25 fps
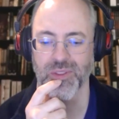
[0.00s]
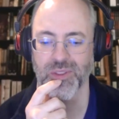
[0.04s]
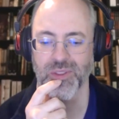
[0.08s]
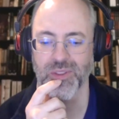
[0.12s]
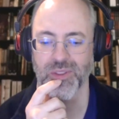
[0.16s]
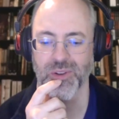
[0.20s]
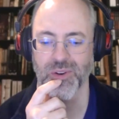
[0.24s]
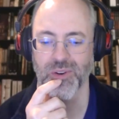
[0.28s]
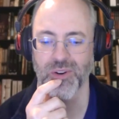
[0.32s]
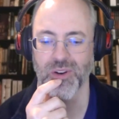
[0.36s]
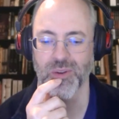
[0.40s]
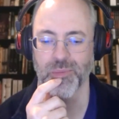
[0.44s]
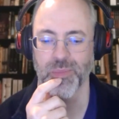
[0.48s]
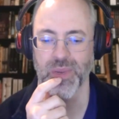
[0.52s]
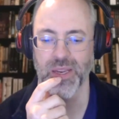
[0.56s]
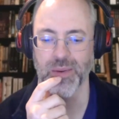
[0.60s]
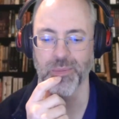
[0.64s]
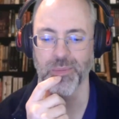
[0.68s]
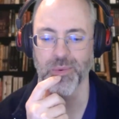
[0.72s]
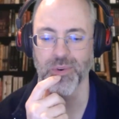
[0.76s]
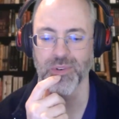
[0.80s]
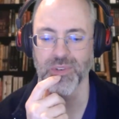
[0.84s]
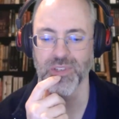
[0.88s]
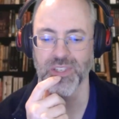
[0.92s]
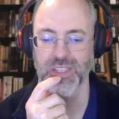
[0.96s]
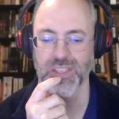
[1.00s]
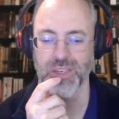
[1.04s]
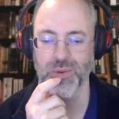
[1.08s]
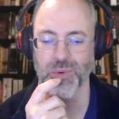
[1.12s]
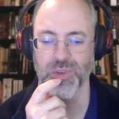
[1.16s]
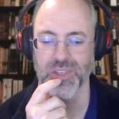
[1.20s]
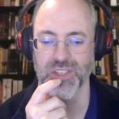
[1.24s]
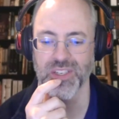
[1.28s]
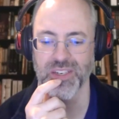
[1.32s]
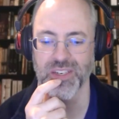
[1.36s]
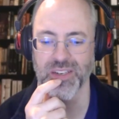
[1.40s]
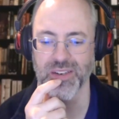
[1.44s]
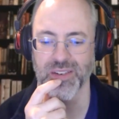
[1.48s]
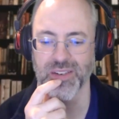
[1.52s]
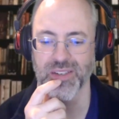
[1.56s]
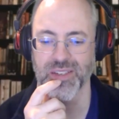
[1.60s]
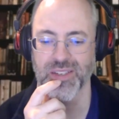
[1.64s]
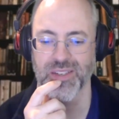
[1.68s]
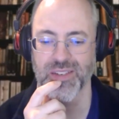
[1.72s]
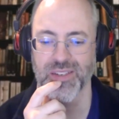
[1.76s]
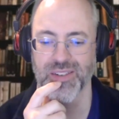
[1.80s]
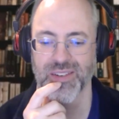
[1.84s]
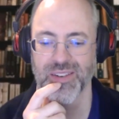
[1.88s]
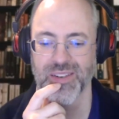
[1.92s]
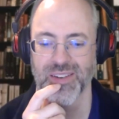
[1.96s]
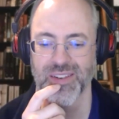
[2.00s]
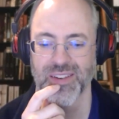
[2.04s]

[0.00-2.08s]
throw it on paper, see what sticks.